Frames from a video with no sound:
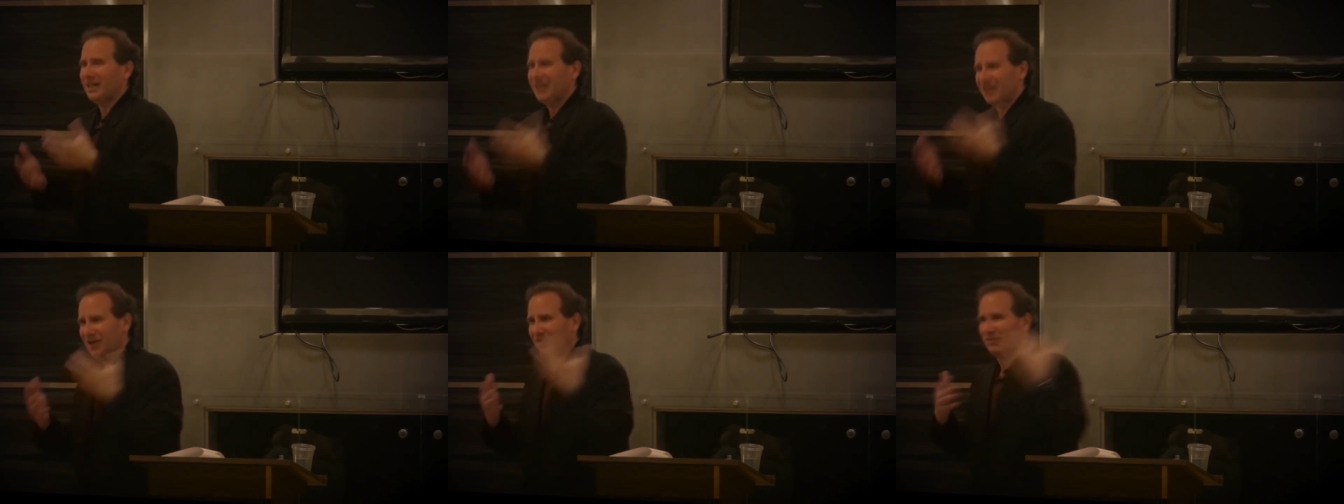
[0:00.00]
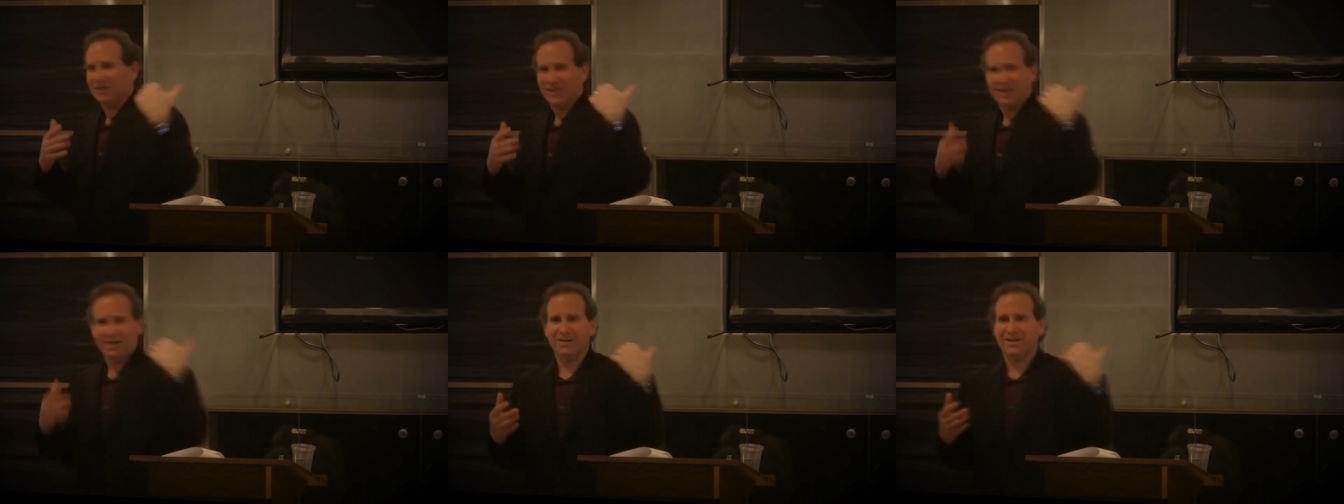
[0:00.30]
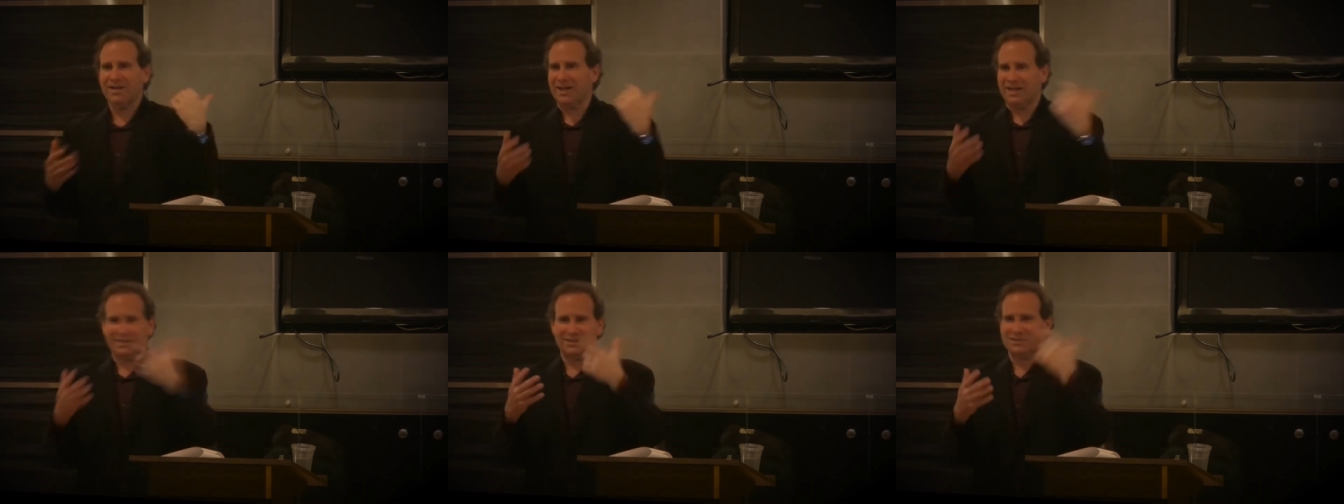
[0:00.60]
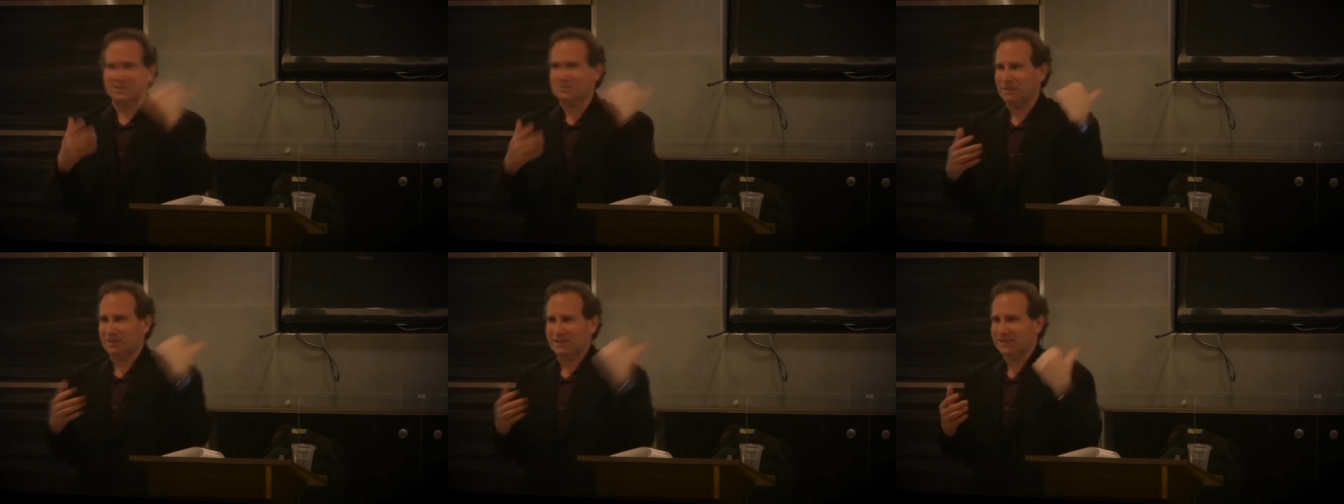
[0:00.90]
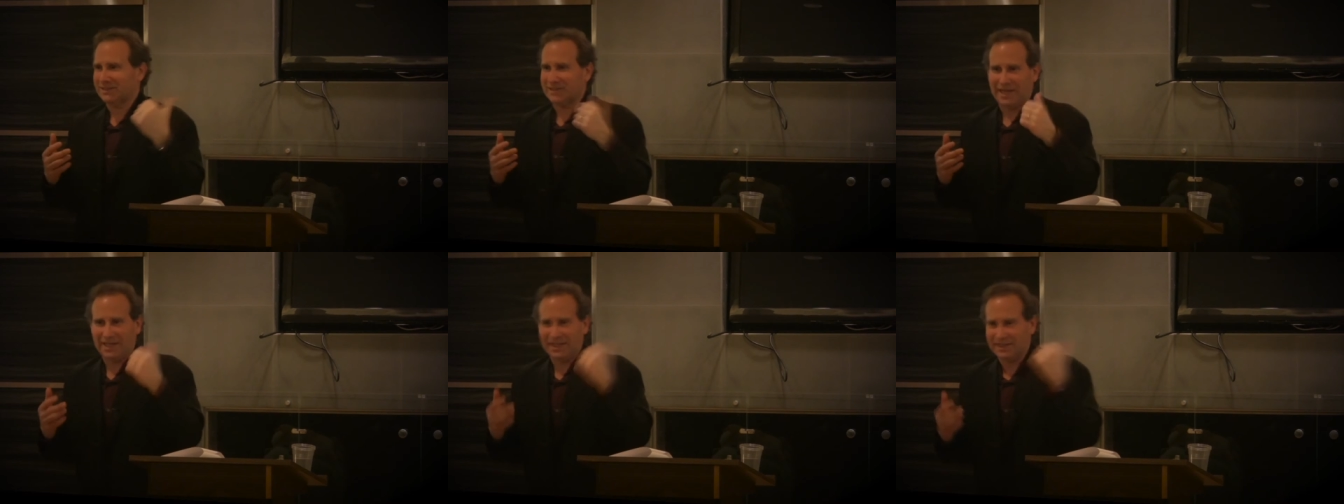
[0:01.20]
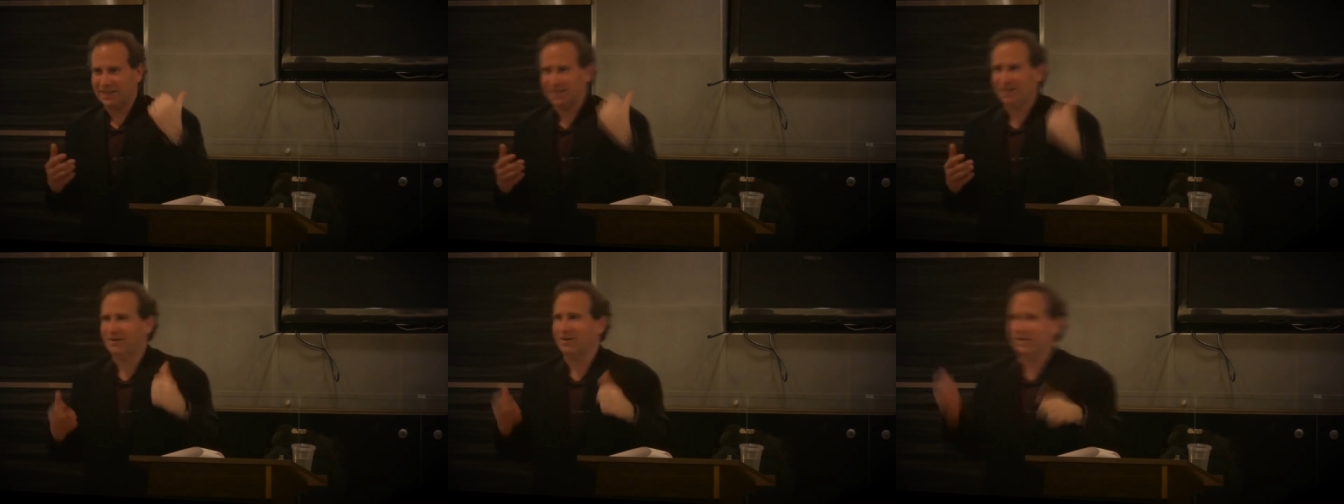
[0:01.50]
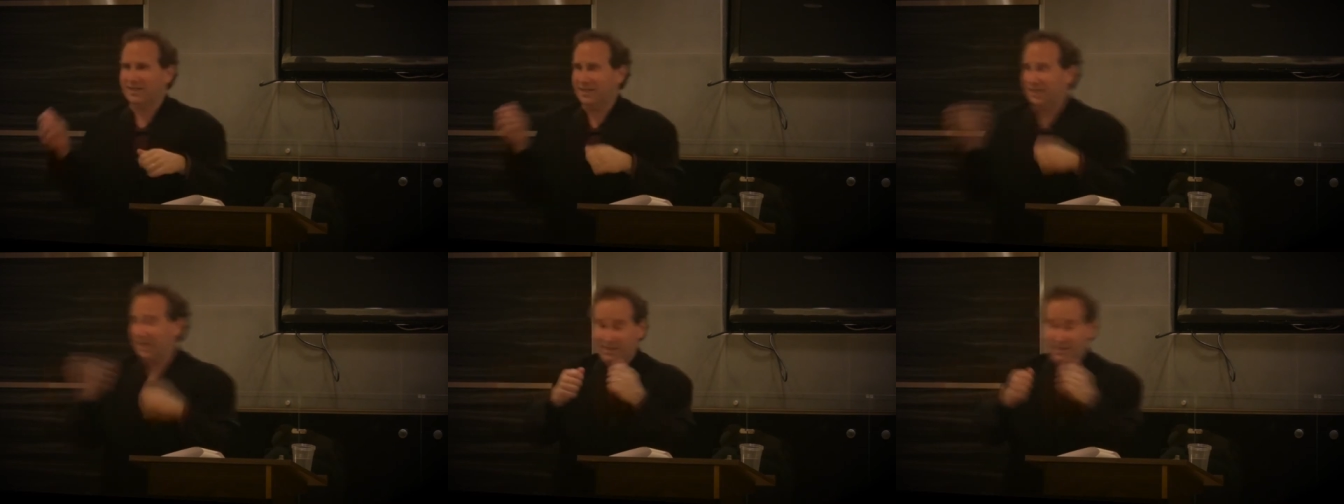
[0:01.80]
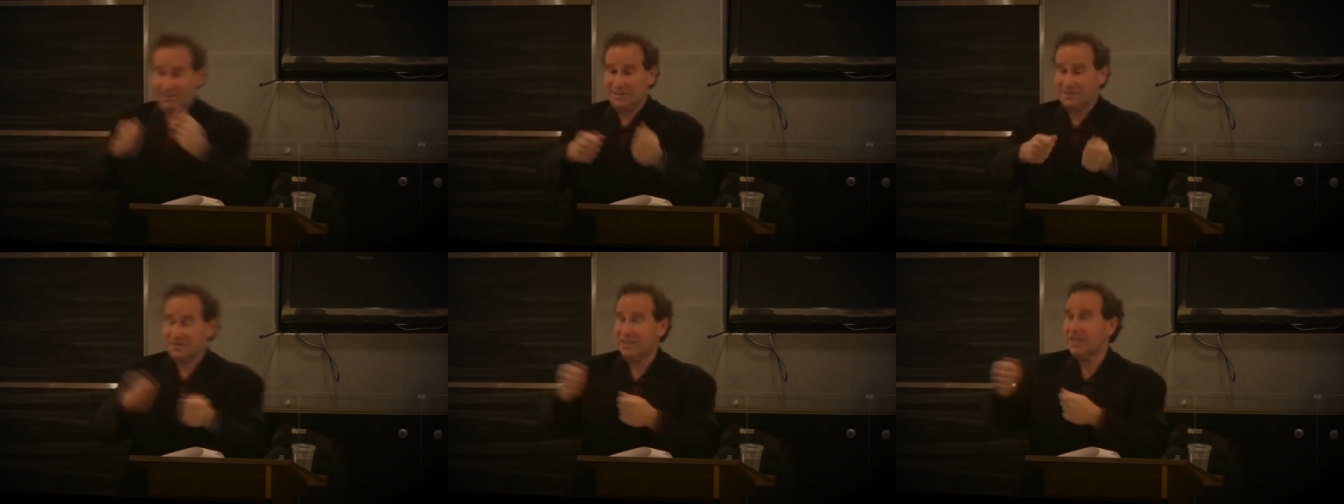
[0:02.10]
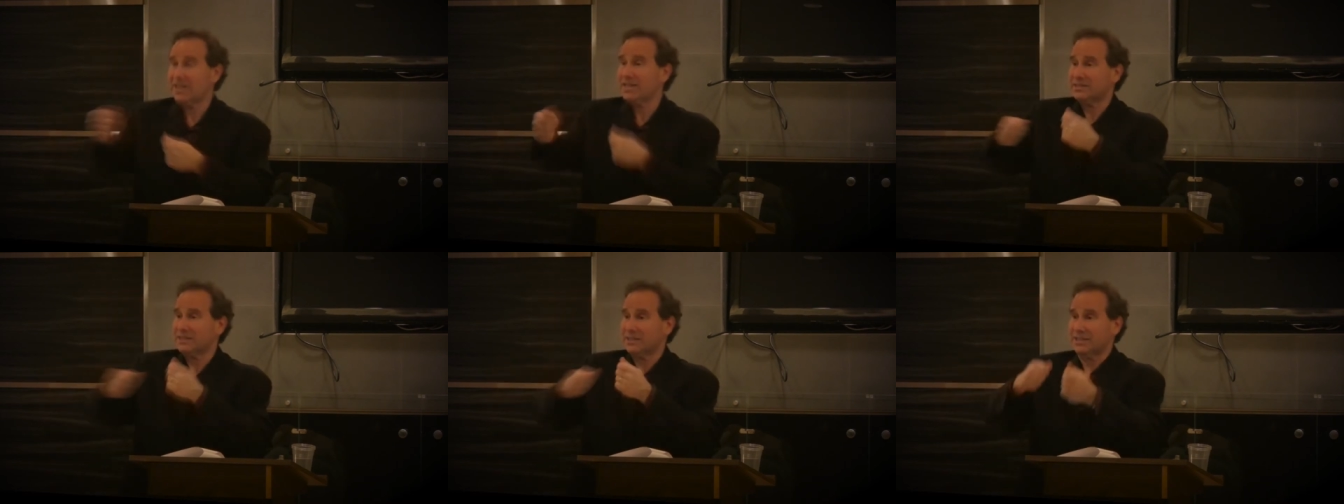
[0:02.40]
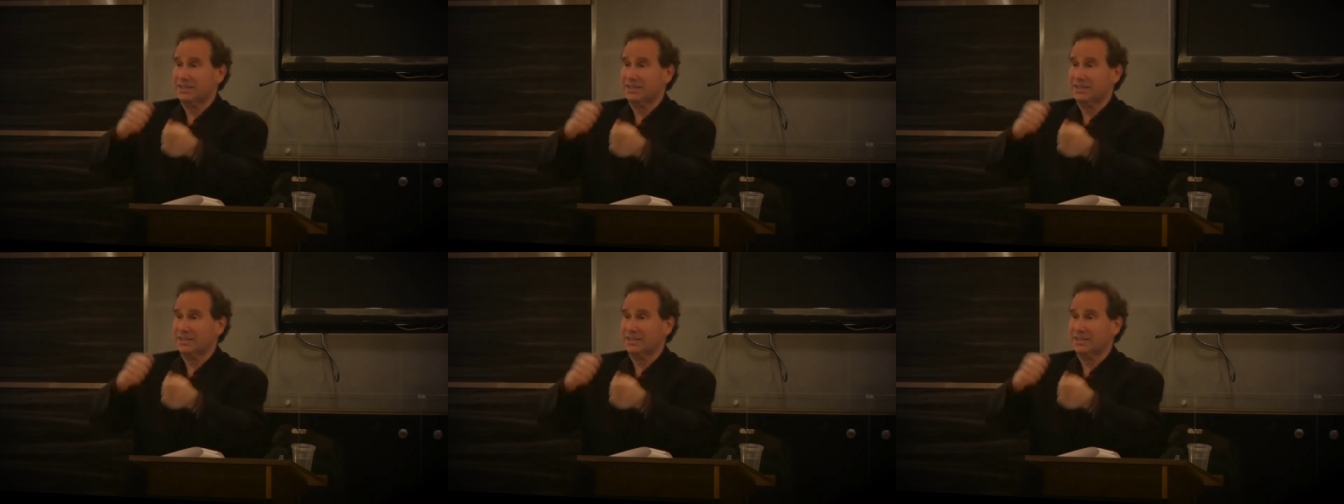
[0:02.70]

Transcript: you know, Larry, I just met this guy, Larry, and he had these things,